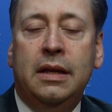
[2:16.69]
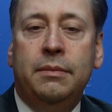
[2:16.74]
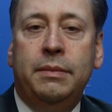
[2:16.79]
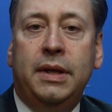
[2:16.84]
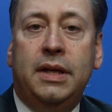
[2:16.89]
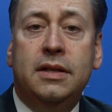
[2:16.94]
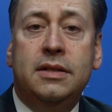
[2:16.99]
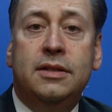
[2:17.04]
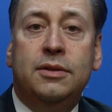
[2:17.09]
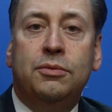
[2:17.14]

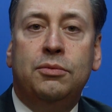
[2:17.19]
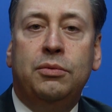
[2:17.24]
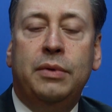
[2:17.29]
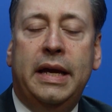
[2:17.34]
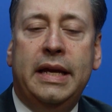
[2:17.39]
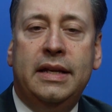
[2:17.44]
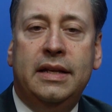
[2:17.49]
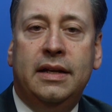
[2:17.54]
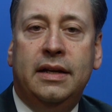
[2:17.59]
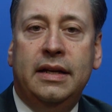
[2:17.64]
Because the
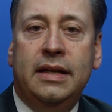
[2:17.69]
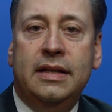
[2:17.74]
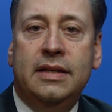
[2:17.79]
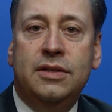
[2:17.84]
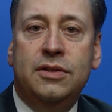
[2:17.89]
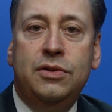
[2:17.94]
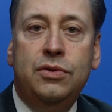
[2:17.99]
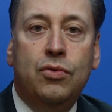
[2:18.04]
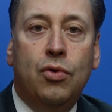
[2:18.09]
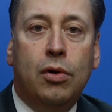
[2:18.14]
retina
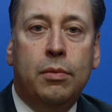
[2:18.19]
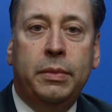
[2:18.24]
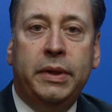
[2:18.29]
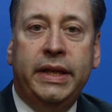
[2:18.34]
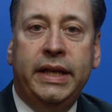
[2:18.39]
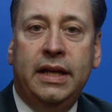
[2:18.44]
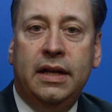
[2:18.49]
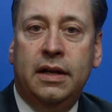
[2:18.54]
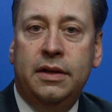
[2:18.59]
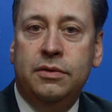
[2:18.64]
is
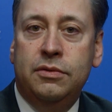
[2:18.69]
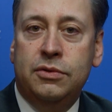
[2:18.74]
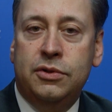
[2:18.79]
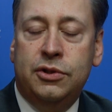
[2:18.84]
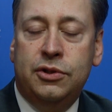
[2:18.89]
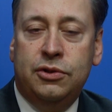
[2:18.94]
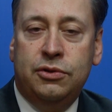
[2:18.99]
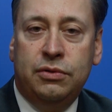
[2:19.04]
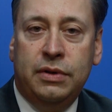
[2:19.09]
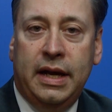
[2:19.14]
normally under
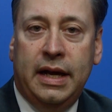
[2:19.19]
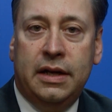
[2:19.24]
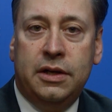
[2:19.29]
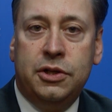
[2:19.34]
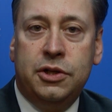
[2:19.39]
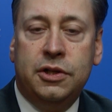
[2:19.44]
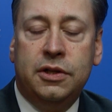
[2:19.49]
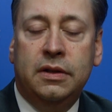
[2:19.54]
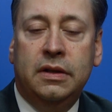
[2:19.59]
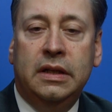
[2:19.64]

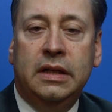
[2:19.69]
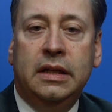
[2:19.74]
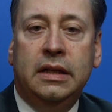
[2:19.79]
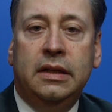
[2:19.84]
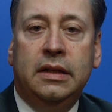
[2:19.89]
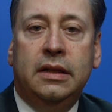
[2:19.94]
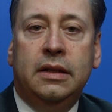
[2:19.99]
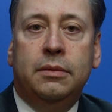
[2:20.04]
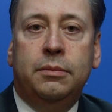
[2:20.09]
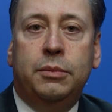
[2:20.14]
stretch,
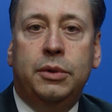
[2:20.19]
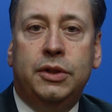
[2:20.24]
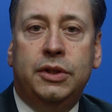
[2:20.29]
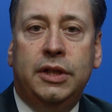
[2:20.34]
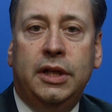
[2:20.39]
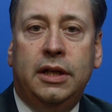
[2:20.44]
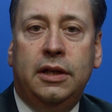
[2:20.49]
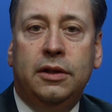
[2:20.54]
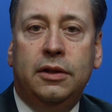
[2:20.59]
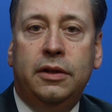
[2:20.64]

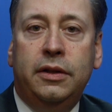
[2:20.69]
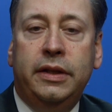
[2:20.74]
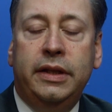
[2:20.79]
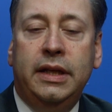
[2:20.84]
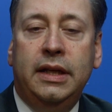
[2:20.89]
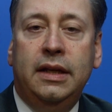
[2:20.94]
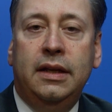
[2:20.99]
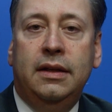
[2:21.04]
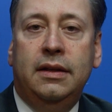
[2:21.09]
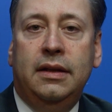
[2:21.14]

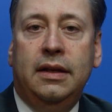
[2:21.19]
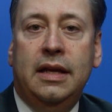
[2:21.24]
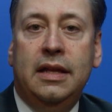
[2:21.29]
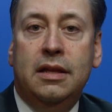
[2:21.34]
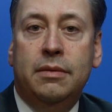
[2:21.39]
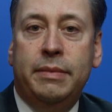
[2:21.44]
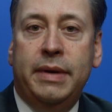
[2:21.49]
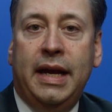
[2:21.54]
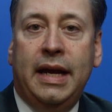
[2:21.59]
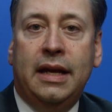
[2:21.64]
particularly in
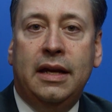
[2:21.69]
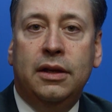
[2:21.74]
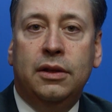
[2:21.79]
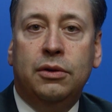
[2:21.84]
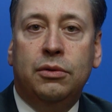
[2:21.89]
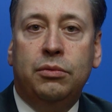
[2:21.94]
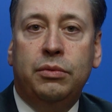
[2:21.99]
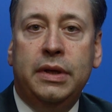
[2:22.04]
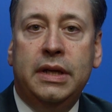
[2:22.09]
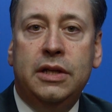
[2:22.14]
the
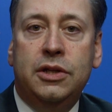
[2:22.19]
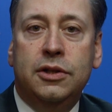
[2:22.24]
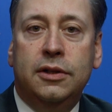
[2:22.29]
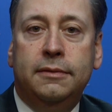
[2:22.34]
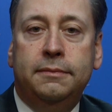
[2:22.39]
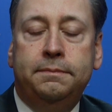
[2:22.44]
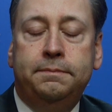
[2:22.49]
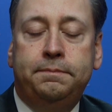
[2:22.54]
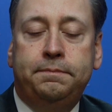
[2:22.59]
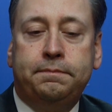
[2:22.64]
macular
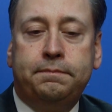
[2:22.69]
region,